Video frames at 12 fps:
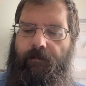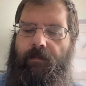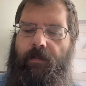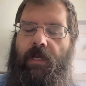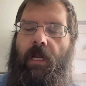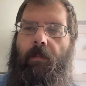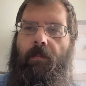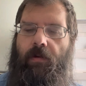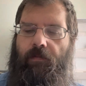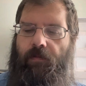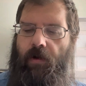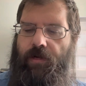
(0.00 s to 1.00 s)

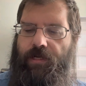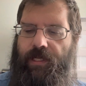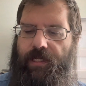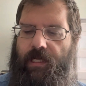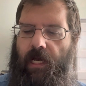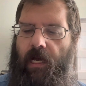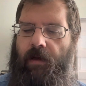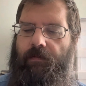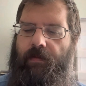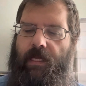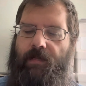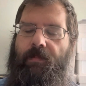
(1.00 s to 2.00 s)
numbered versions
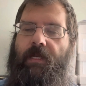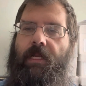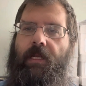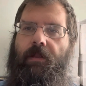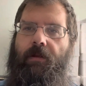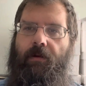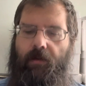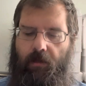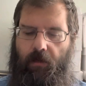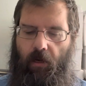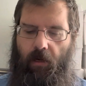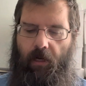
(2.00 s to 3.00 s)
of this particular
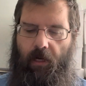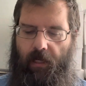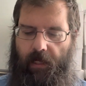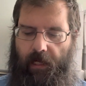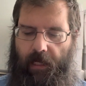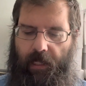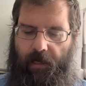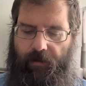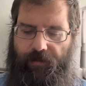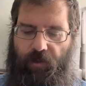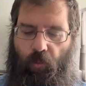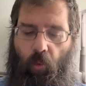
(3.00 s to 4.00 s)
card. I think it
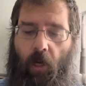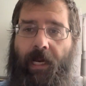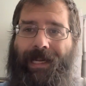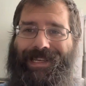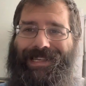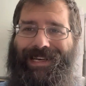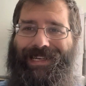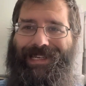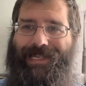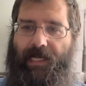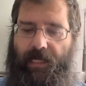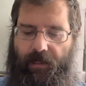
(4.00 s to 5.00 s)
was a one-and-done
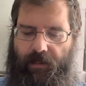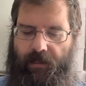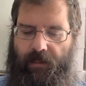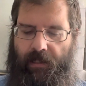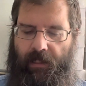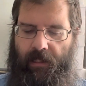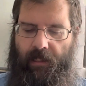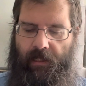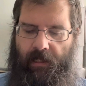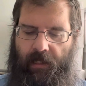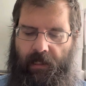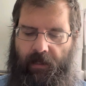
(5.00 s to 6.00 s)
deal
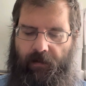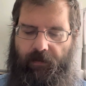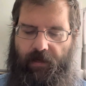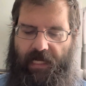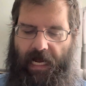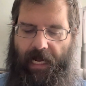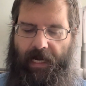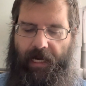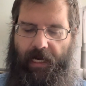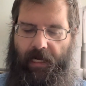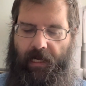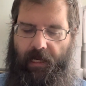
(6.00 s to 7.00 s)
for
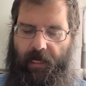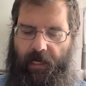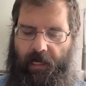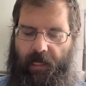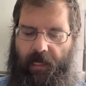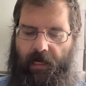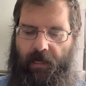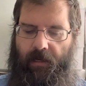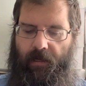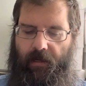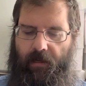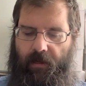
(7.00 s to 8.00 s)
Danning in
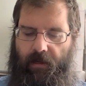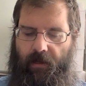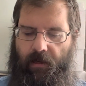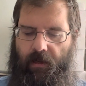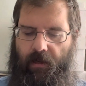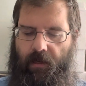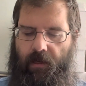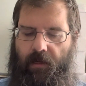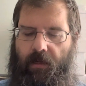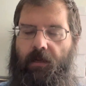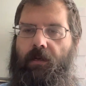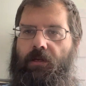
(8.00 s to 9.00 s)

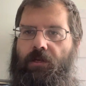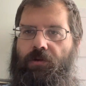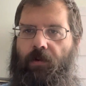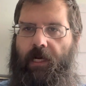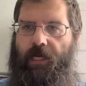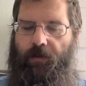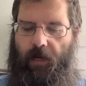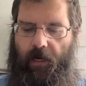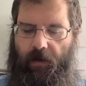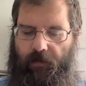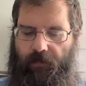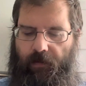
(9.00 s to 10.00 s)

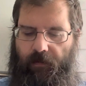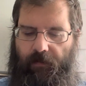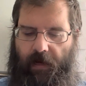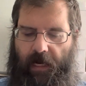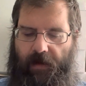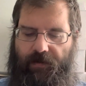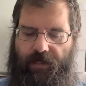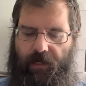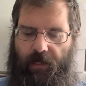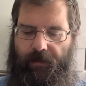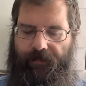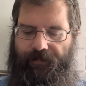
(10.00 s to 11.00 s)
2012. Five
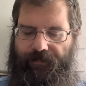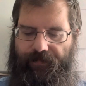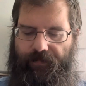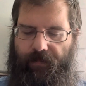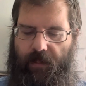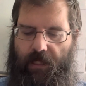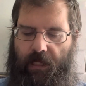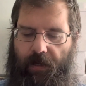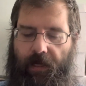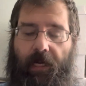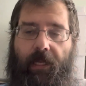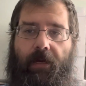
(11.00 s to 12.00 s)
star. So
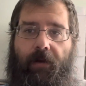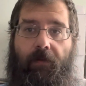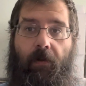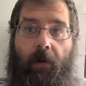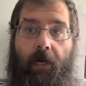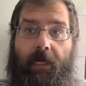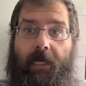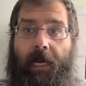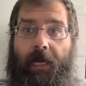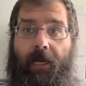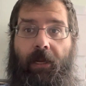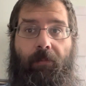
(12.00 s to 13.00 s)
either if you wanted
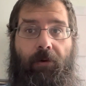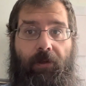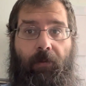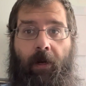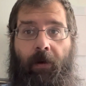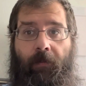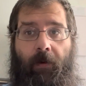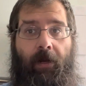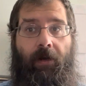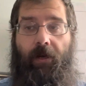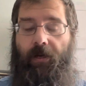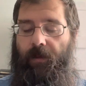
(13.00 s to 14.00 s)
Danning, you pulled the 101
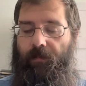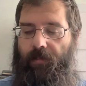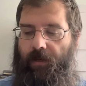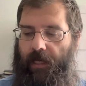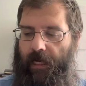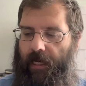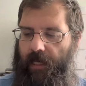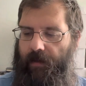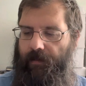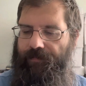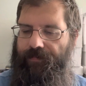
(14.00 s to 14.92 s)
or you didn't pull anything.